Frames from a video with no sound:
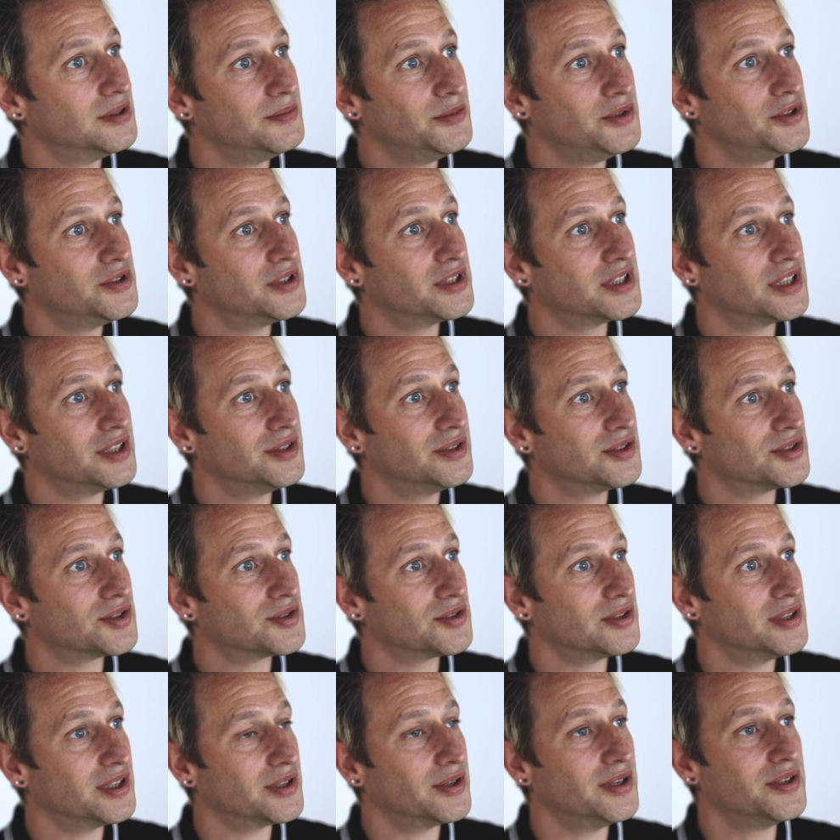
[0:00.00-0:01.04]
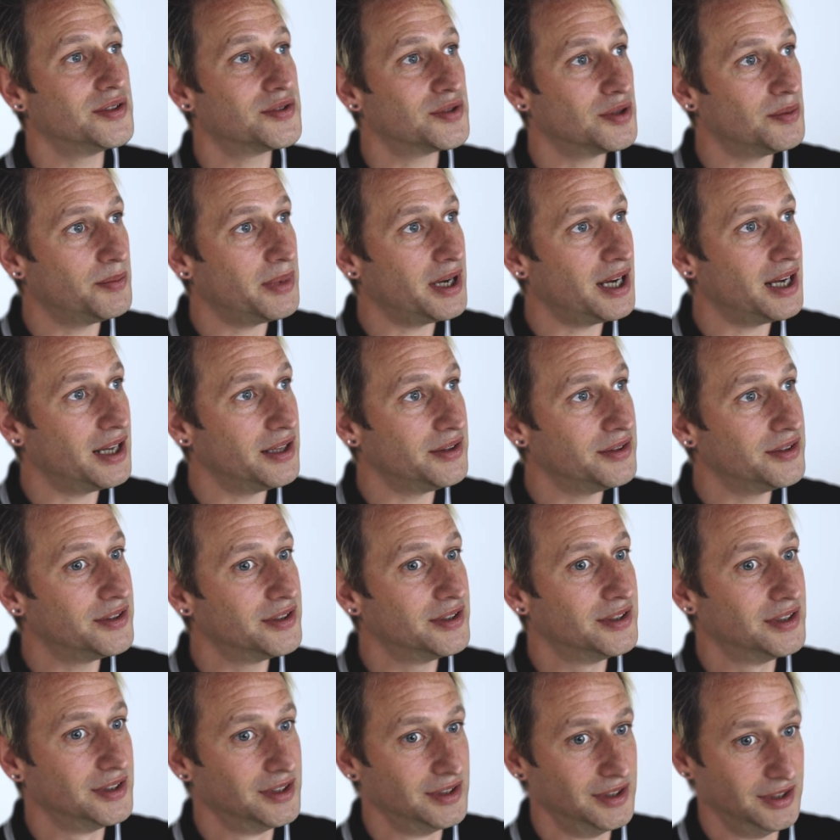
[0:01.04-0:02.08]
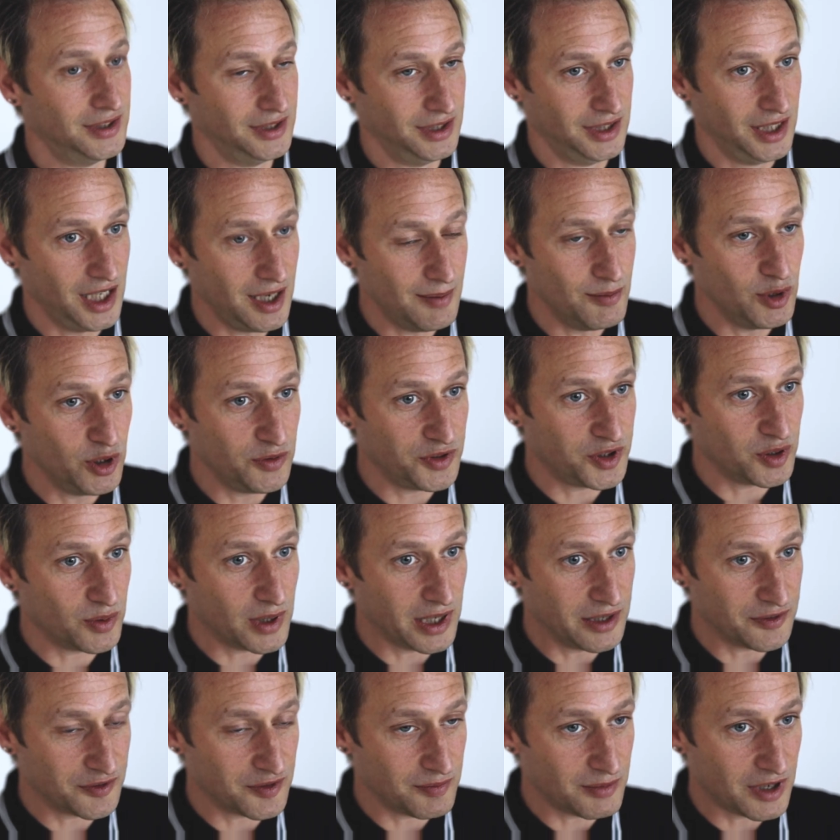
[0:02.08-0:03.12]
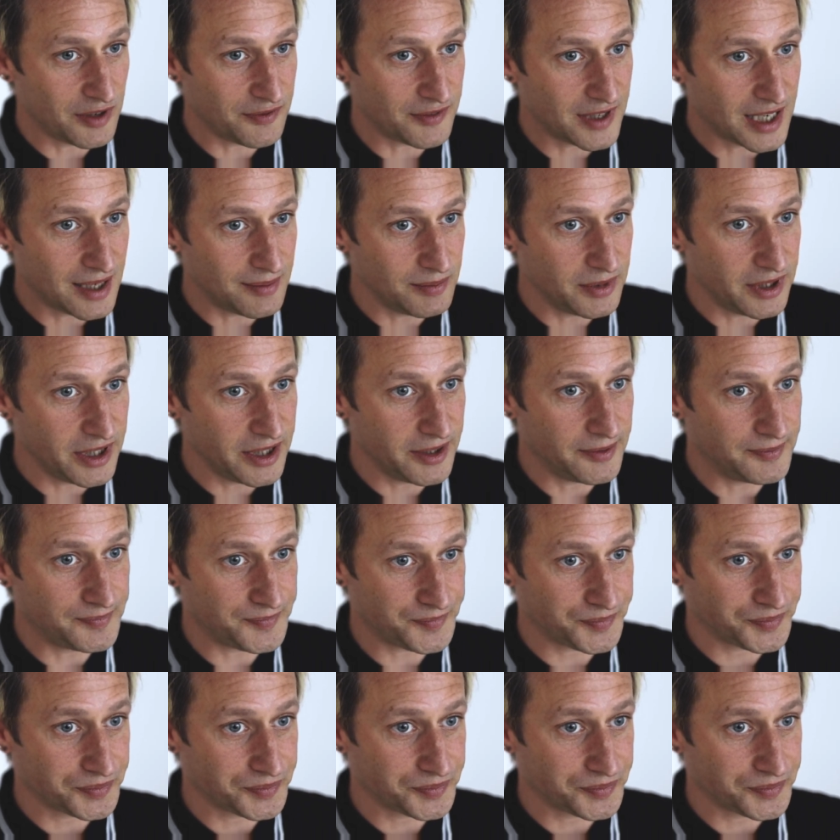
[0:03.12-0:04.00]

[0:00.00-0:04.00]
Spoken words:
in the music industry, I got into a band, I moved away from my family.